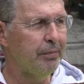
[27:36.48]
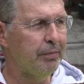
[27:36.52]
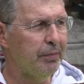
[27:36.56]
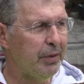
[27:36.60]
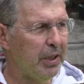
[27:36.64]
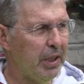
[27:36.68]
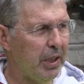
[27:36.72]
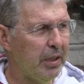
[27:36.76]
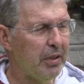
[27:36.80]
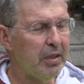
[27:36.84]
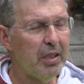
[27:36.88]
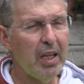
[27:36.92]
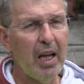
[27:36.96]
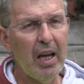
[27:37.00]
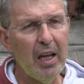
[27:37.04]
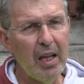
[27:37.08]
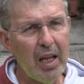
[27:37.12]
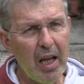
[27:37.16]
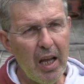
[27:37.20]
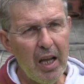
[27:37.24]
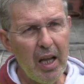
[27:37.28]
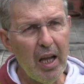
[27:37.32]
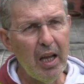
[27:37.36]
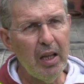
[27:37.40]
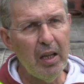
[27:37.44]
yes, I,
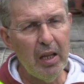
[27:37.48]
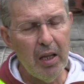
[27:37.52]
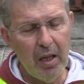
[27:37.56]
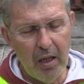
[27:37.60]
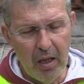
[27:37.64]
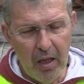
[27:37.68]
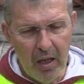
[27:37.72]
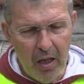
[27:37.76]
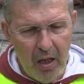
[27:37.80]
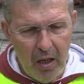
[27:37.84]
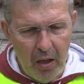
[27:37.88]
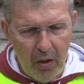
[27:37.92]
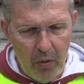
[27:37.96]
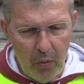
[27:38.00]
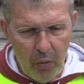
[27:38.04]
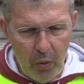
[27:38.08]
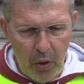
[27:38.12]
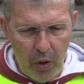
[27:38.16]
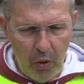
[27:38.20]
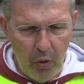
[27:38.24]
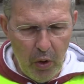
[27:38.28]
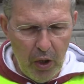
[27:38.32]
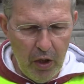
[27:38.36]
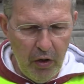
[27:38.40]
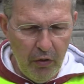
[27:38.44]
I, I,
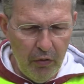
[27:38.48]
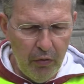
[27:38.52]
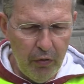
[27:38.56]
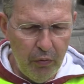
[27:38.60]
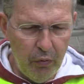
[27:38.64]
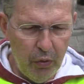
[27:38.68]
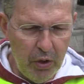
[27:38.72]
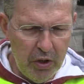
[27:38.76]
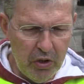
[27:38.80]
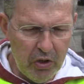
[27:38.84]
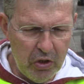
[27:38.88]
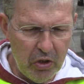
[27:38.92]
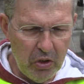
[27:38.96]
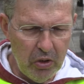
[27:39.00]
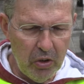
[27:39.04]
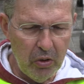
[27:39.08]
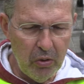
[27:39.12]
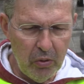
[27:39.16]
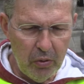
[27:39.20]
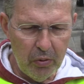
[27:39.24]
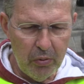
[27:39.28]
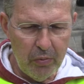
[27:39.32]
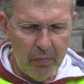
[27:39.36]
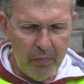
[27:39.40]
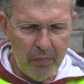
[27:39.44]
if we saw
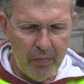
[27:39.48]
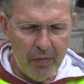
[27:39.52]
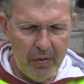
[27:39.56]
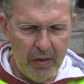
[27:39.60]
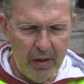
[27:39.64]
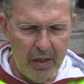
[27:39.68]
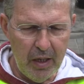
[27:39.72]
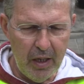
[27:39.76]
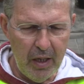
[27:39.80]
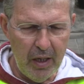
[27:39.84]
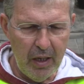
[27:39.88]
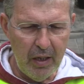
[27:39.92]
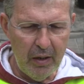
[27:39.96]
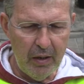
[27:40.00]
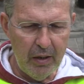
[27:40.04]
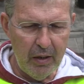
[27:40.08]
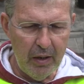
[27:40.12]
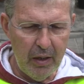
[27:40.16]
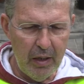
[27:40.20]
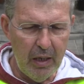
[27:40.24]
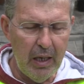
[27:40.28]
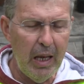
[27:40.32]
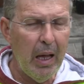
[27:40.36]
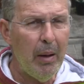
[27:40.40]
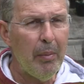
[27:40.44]
the
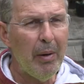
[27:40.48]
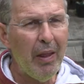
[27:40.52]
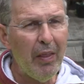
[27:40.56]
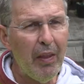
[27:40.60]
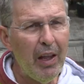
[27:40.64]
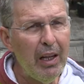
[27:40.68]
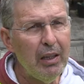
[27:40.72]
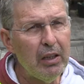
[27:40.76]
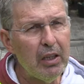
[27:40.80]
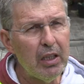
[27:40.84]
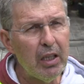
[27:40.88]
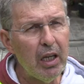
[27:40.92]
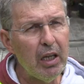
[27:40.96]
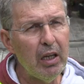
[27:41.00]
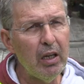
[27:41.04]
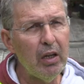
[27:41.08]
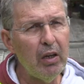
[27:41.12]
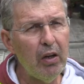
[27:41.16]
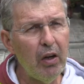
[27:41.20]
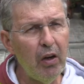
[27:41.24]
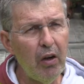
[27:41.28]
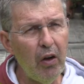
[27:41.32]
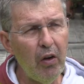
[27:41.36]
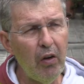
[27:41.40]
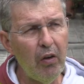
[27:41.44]
lava delta
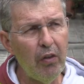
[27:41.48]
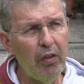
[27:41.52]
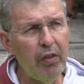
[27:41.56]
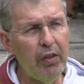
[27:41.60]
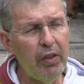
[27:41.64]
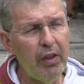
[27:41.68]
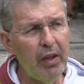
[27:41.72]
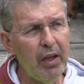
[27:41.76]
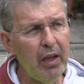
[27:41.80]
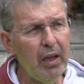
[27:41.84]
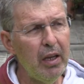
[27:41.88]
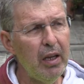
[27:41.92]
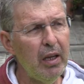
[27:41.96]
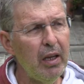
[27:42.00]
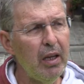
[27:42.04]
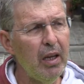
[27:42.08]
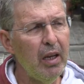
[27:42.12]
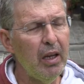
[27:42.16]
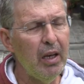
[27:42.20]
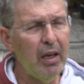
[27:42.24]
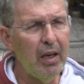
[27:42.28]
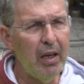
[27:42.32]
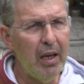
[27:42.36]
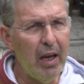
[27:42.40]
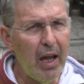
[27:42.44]
of the
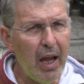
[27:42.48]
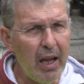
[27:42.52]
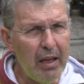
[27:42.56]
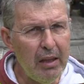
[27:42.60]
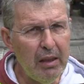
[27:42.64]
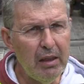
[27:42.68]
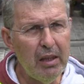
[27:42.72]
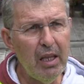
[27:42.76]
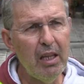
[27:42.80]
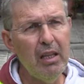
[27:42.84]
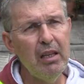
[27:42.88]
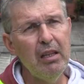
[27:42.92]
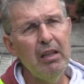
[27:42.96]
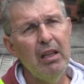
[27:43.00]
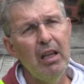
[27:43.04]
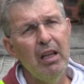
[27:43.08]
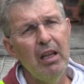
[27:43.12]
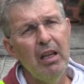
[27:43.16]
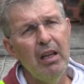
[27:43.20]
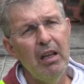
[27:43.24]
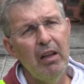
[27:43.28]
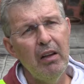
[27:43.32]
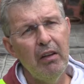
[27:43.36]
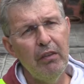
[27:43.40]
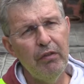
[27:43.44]

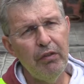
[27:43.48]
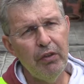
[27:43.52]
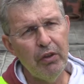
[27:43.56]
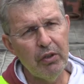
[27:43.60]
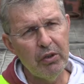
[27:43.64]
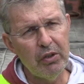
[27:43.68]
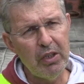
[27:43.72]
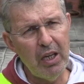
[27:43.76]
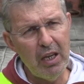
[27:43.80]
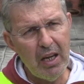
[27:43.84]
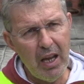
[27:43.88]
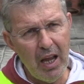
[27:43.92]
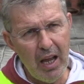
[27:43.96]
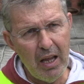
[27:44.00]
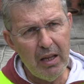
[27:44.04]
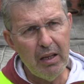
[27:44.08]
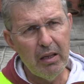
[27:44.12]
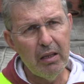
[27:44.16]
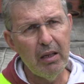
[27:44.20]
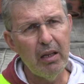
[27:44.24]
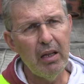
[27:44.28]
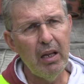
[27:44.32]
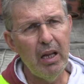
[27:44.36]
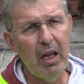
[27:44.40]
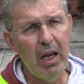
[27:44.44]
1949
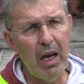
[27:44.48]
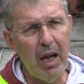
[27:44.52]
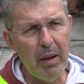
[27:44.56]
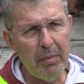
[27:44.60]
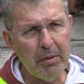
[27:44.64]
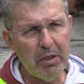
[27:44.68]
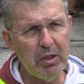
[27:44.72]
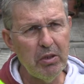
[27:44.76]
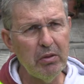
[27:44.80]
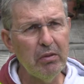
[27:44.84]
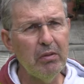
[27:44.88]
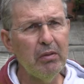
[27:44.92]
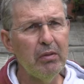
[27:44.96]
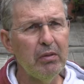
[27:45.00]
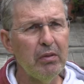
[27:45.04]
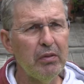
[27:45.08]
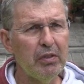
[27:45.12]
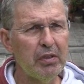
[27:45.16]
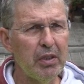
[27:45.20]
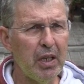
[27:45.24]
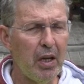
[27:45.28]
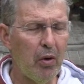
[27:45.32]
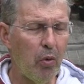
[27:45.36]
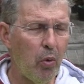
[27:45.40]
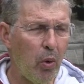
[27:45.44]
eruption,
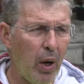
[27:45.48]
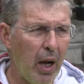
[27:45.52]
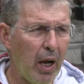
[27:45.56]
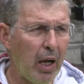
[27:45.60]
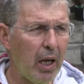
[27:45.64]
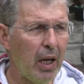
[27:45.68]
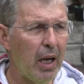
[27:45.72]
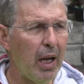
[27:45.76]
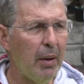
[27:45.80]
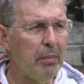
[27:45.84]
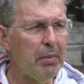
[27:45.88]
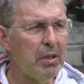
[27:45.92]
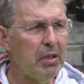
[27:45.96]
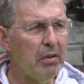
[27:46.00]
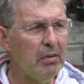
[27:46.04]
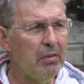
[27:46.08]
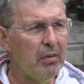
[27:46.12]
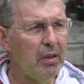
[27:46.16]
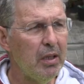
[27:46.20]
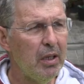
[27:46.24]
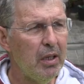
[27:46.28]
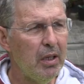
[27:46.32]
San Juan eruption,